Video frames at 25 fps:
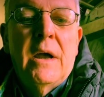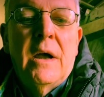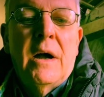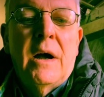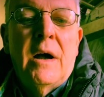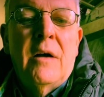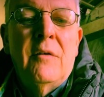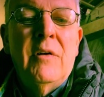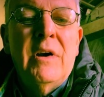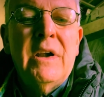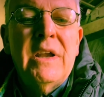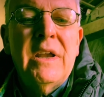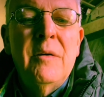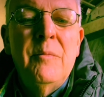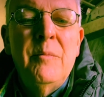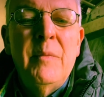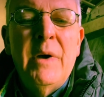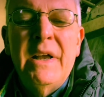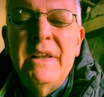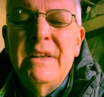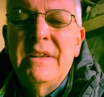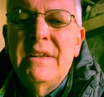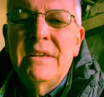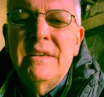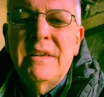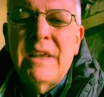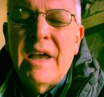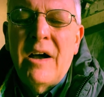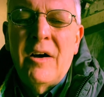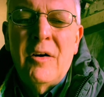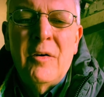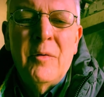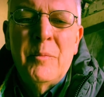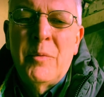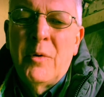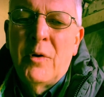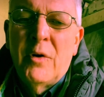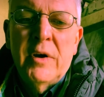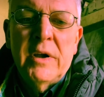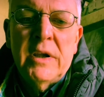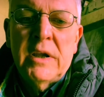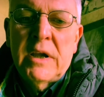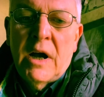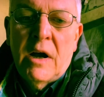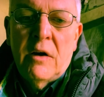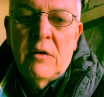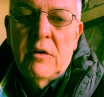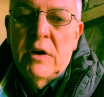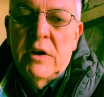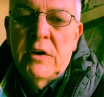I recommend Del Boy
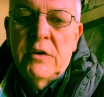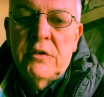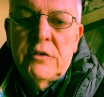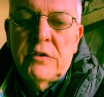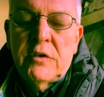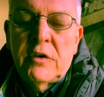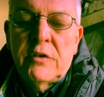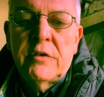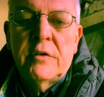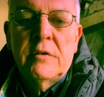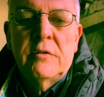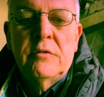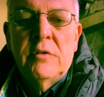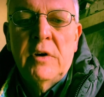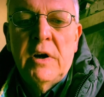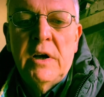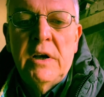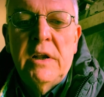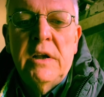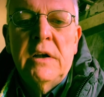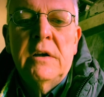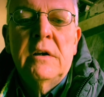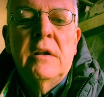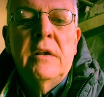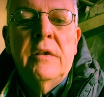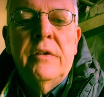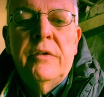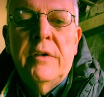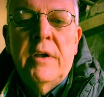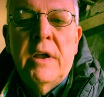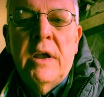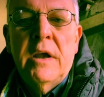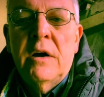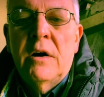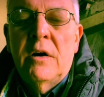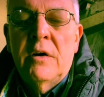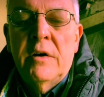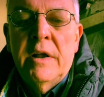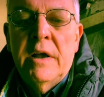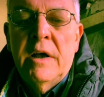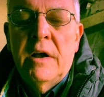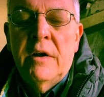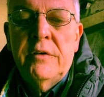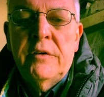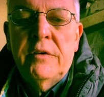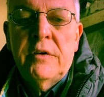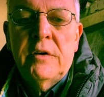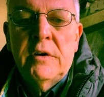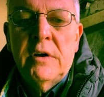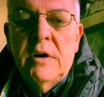Garage does a really good thing on how
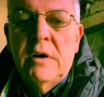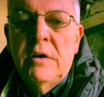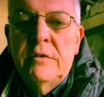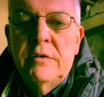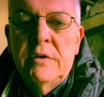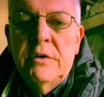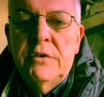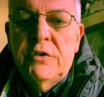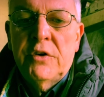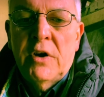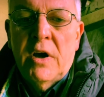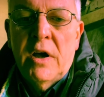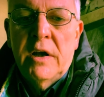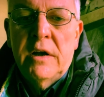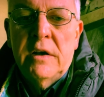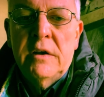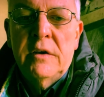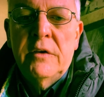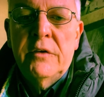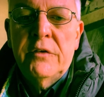to do the chain.